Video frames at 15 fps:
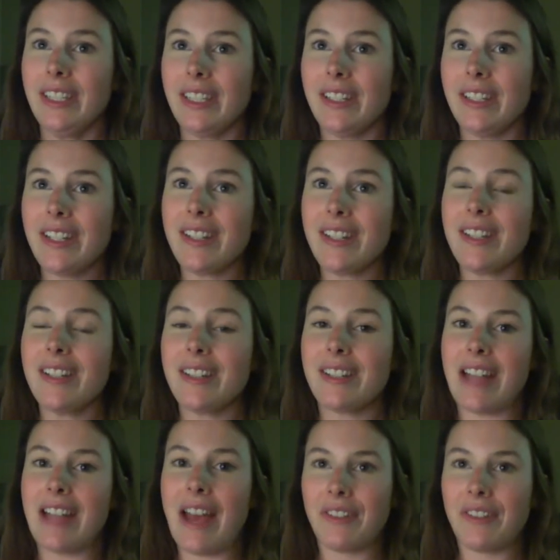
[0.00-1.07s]
this is
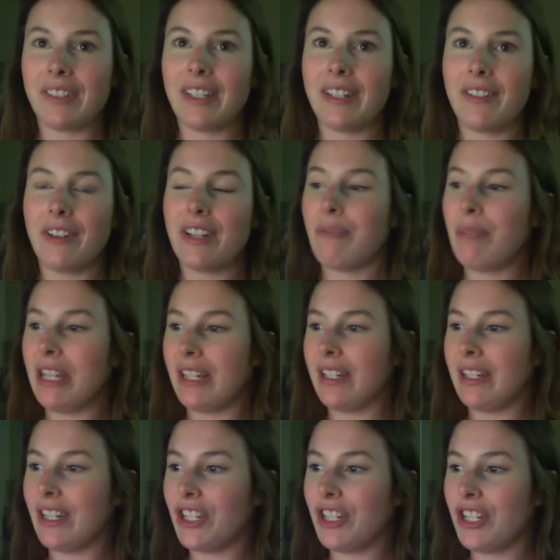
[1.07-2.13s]
definitely going to be an
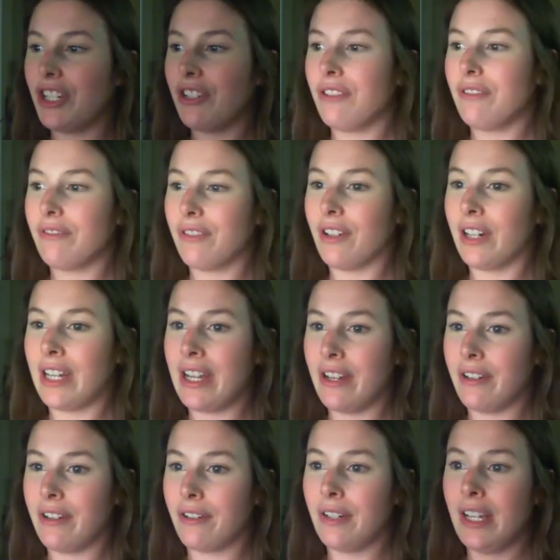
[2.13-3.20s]
issue for
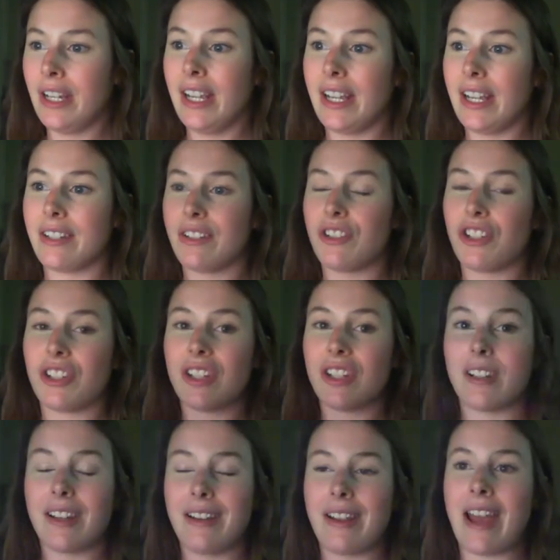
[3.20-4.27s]
you, is just
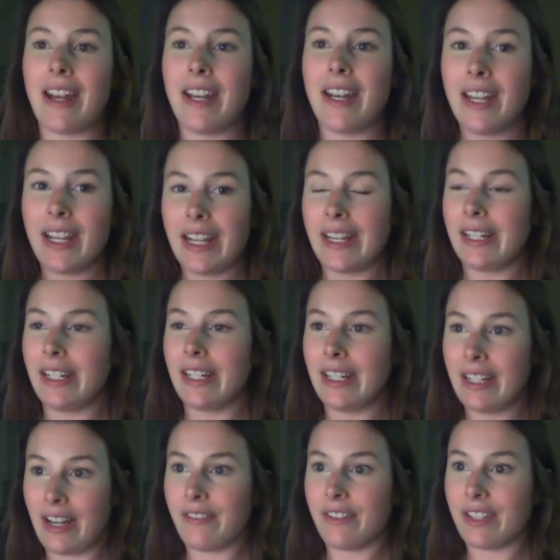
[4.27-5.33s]
getting in
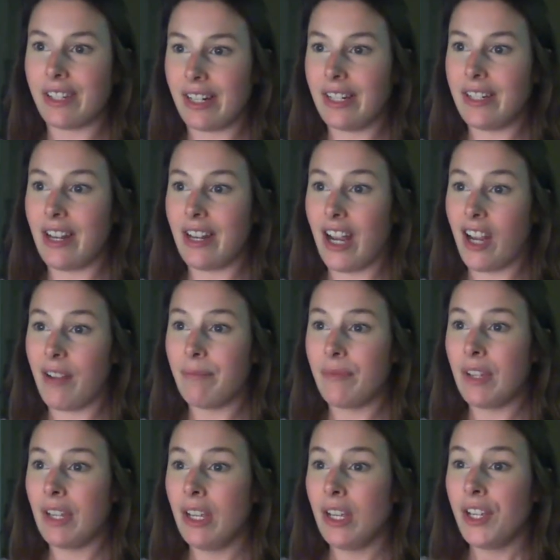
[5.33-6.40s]
enough study time.
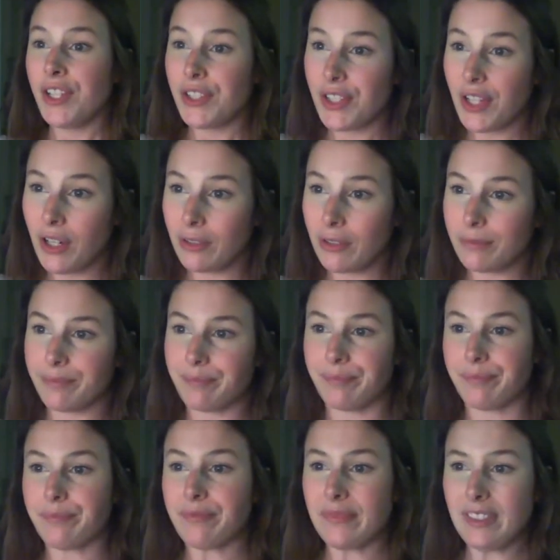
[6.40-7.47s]
So
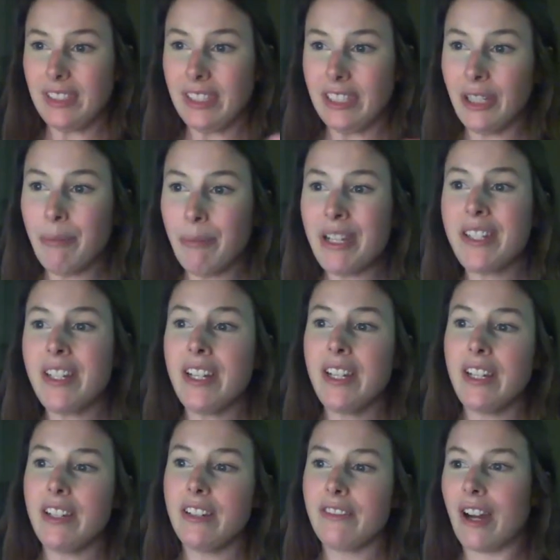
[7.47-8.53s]
you're
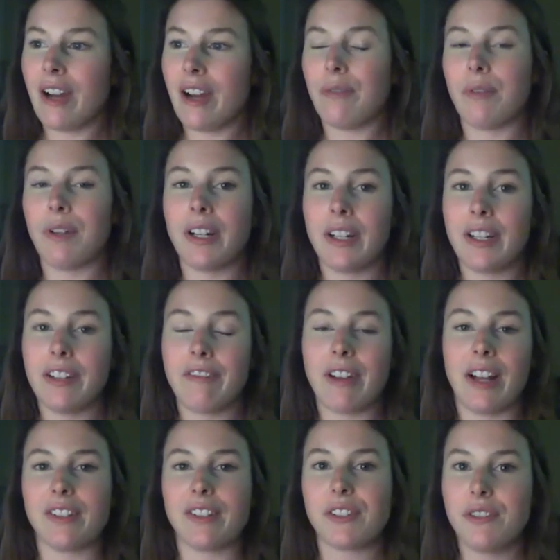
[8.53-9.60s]
busy, you've got work, you've
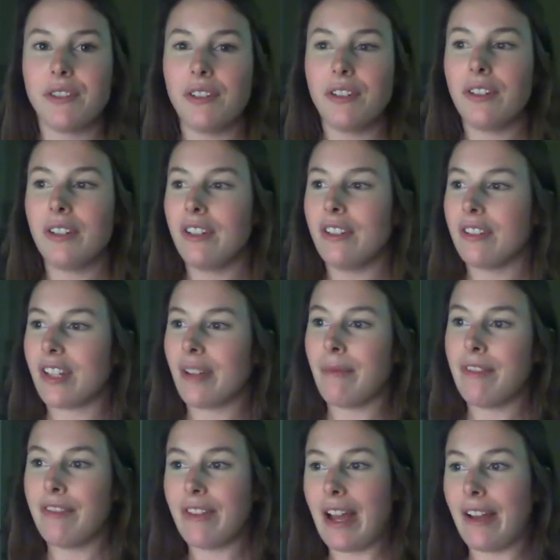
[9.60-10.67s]
got school, some of
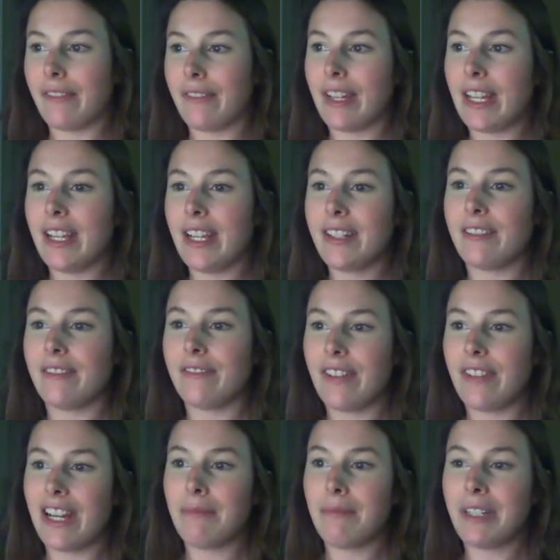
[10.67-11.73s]
you have kids and
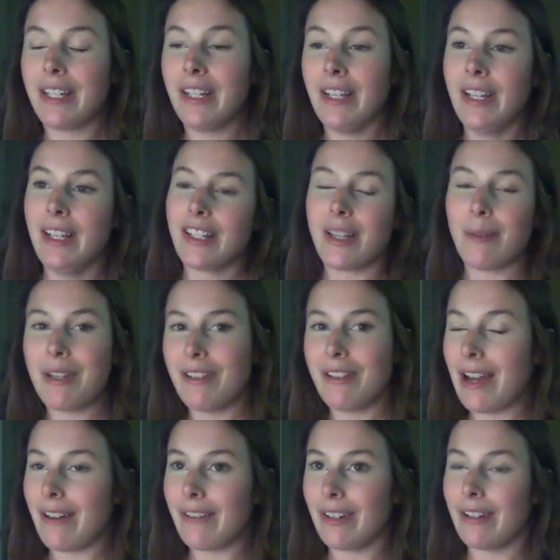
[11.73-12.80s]
family, some of you
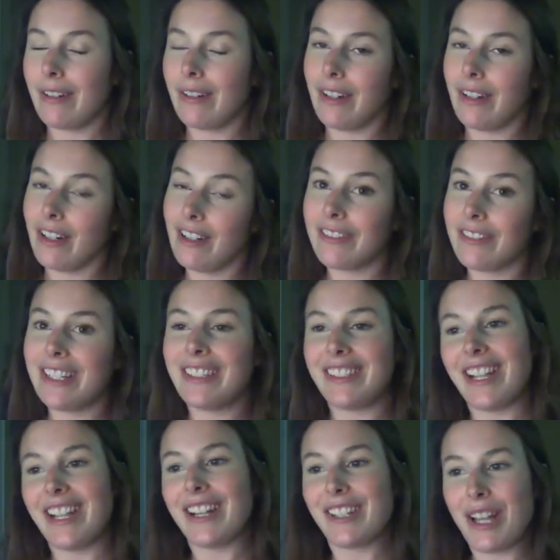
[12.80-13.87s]
have a girlfriend that
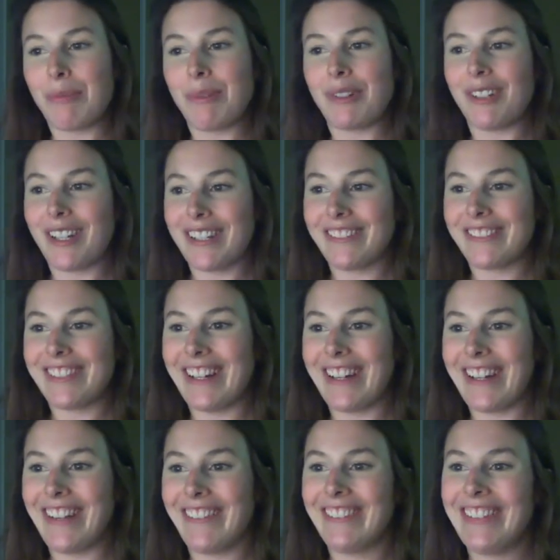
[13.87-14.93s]
takes up a lot of
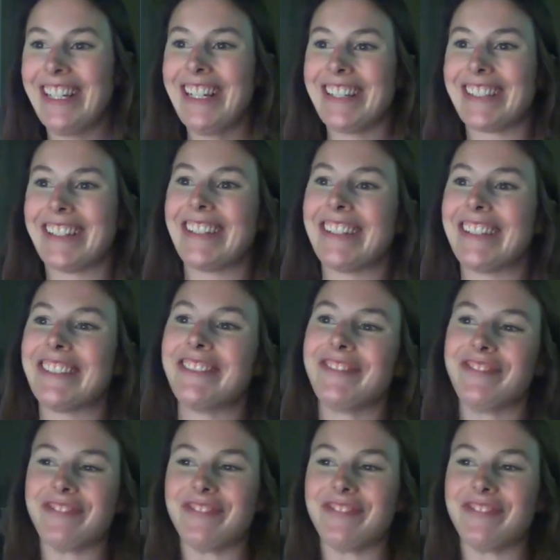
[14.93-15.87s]
time. So